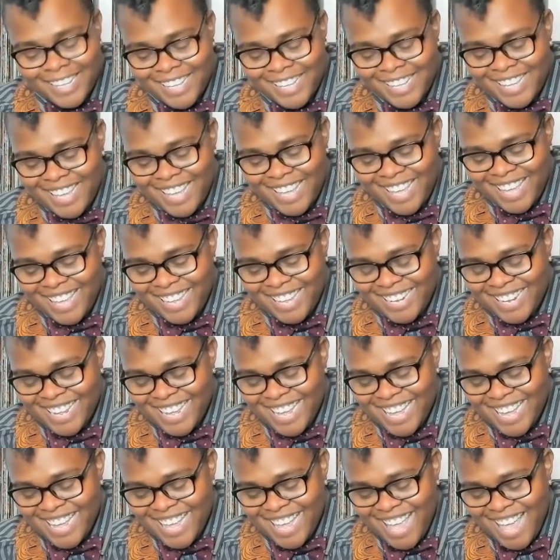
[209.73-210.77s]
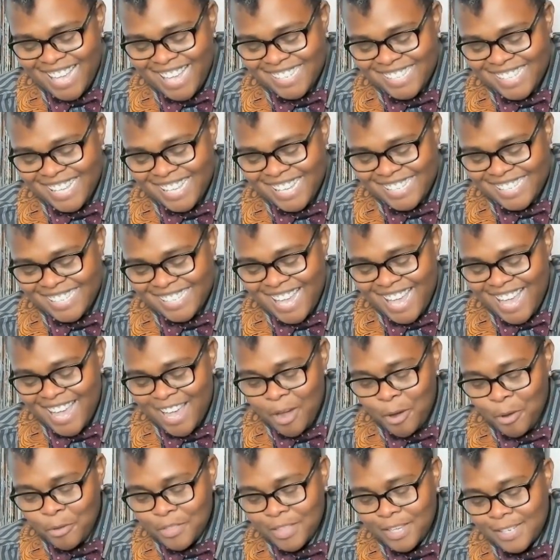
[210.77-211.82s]
And as they say,
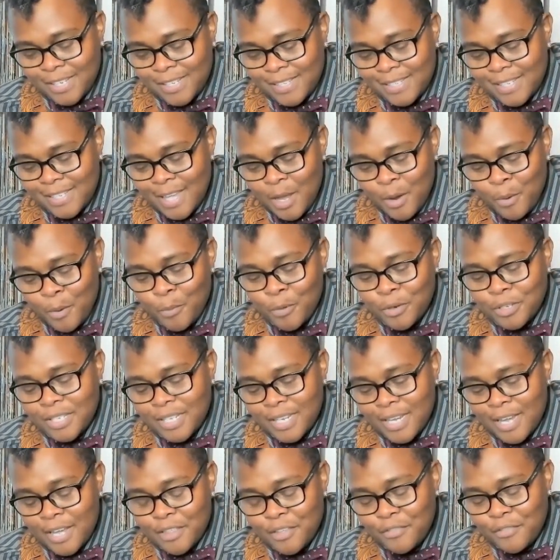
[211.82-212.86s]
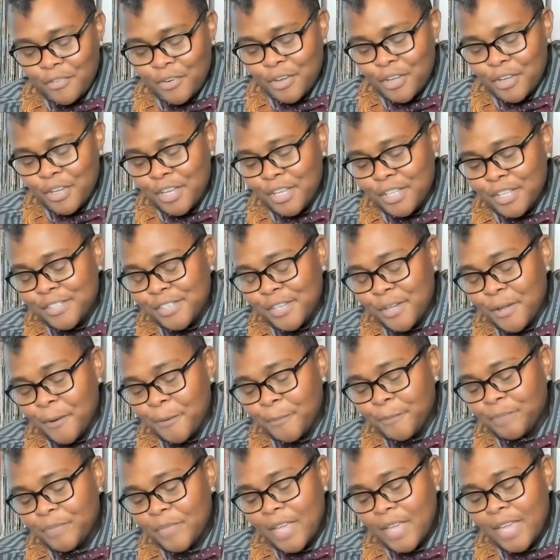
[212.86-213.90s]
all things work together for good,
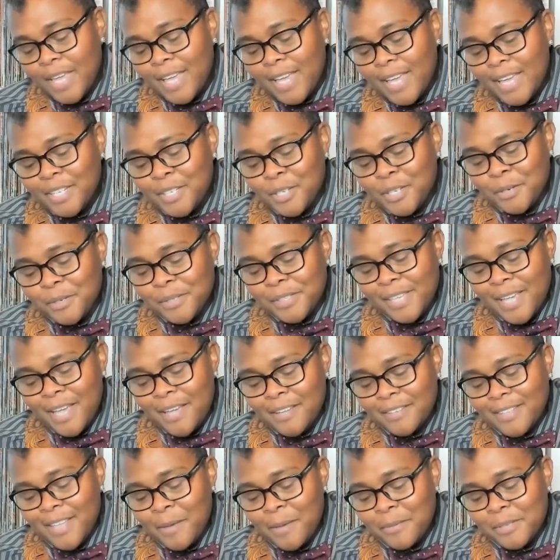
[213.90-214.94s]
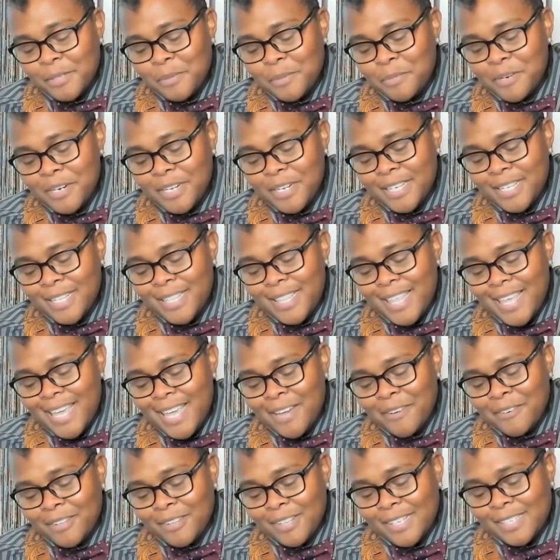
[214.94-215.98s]
so it turns out that was a pretty good
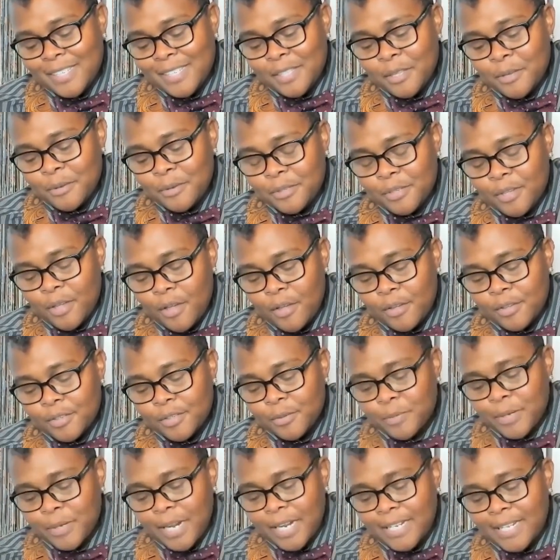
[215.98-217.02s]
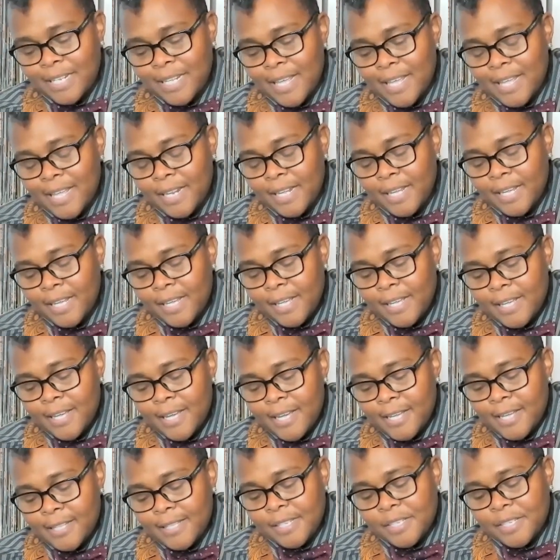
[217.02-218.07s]
thing, releasing those songs when I did.
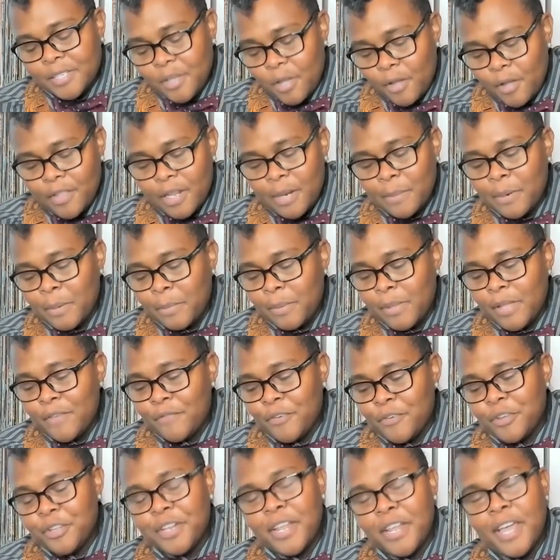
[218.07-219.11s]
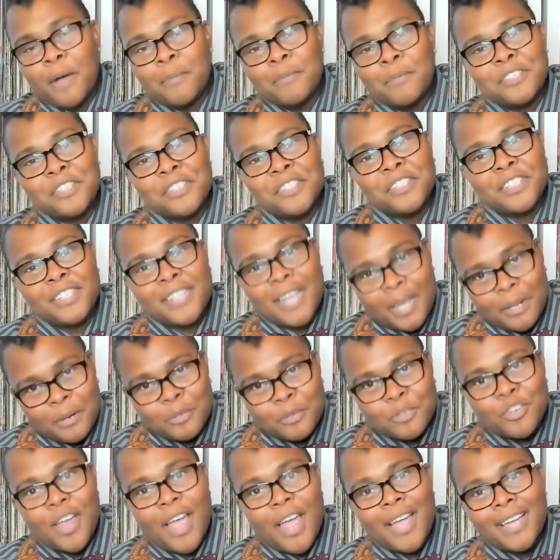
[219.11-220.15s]
This song that I'm going to play for you now, which is the title
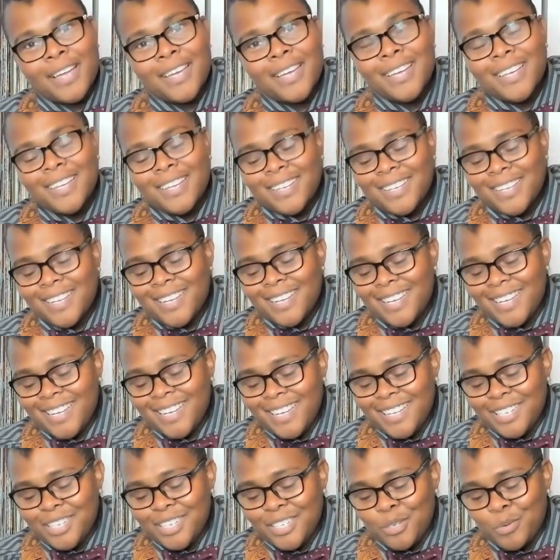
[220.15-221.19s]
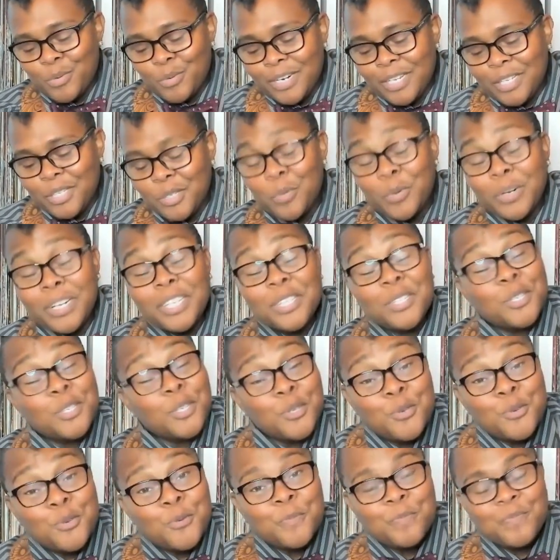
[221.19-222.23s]
track, in
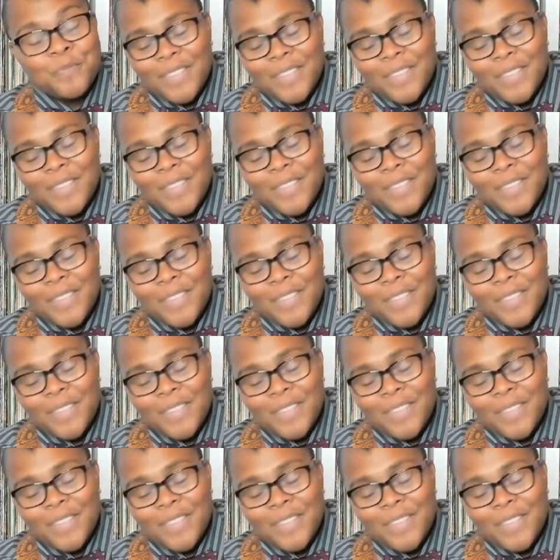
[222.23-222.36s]
2022,